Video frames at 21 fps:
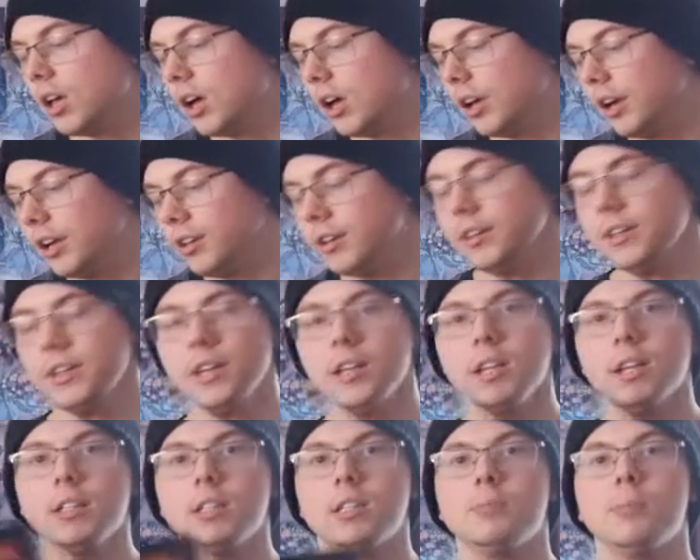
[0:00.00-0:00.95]
Another thing I
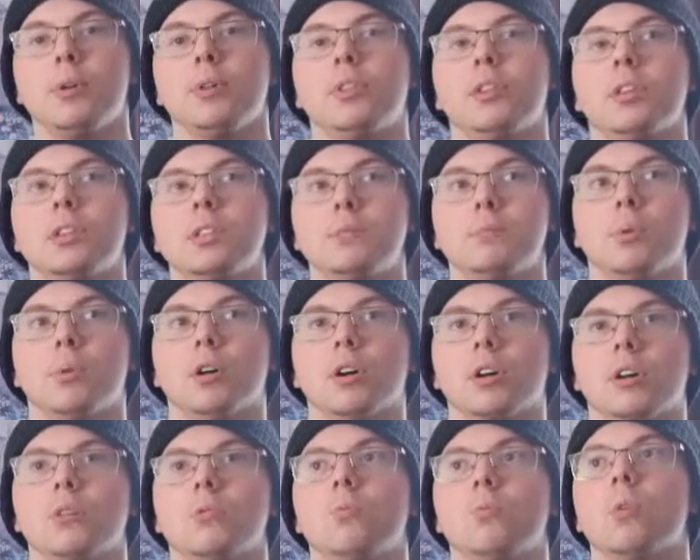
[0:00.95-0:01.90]
liked about this
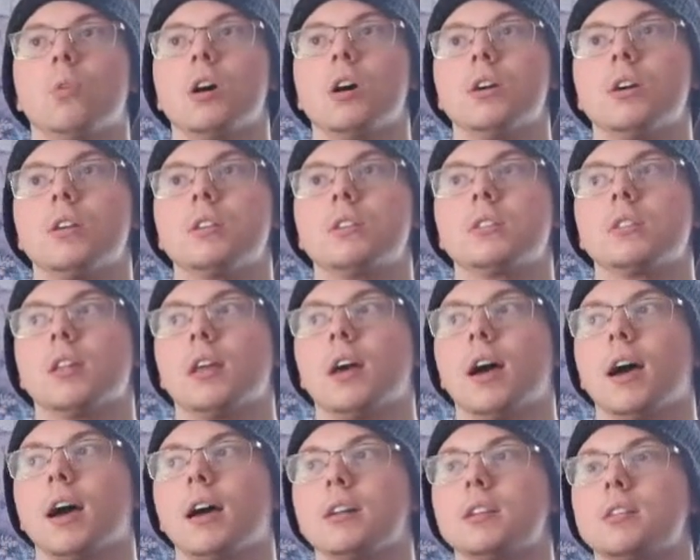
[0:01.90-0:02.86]
book was
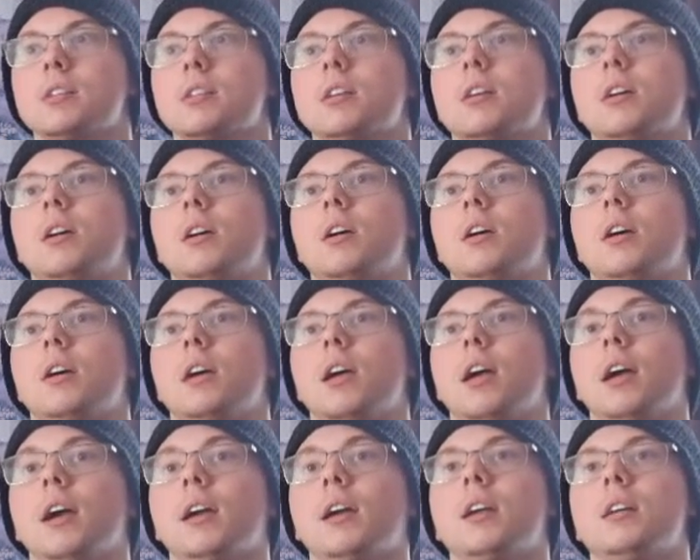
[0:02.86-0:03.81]
that
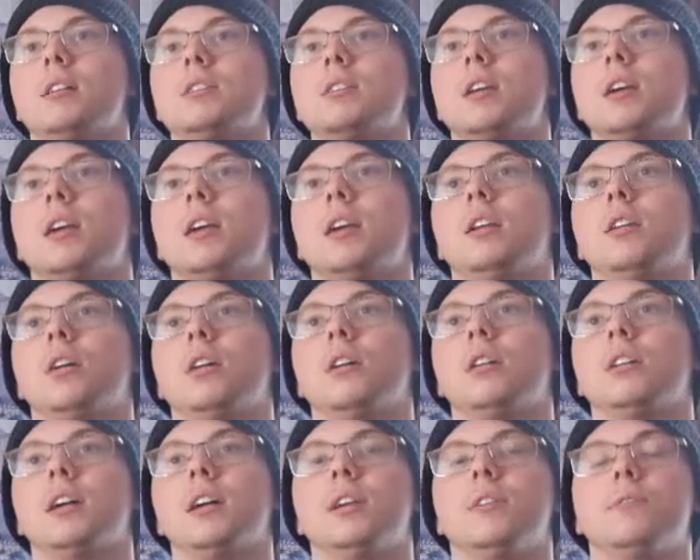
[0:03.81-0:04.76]
it contained a
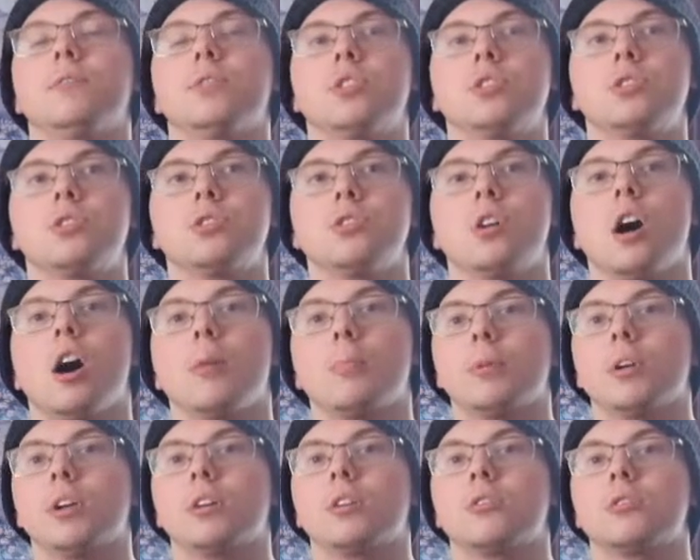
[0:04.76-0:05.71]
diverse
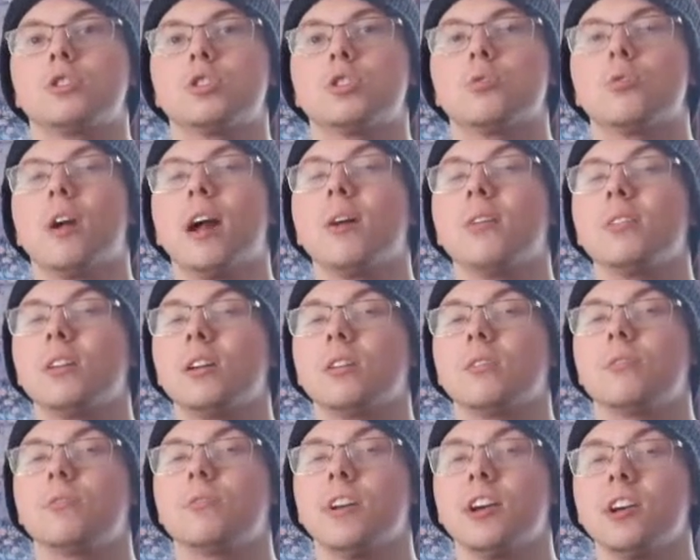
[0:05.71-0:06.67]
topic
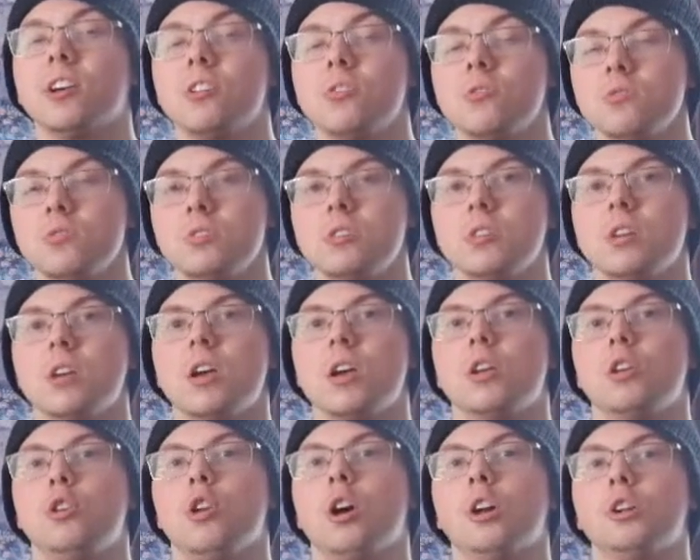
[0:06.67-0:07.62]
surrounding pharaohs,
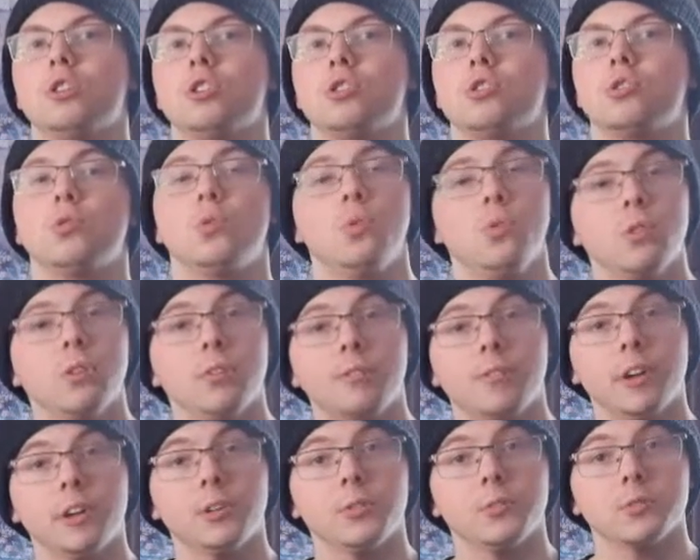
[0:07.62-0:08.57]
not just who the
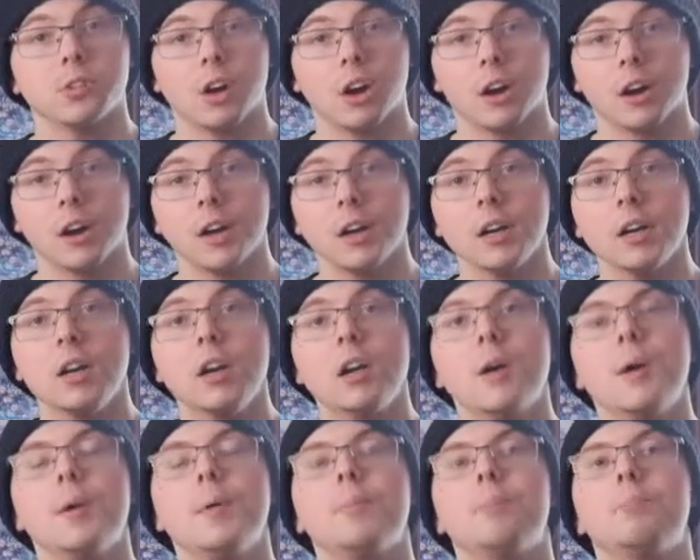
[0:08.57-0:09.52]
pharaohs are,
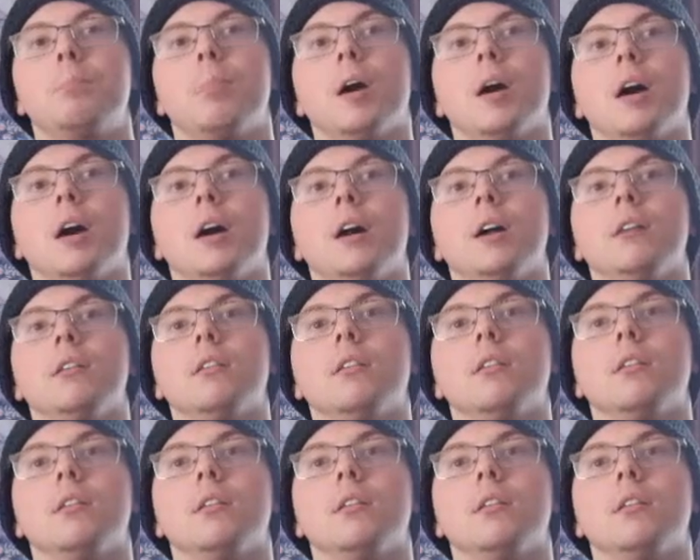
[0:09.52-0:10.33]
but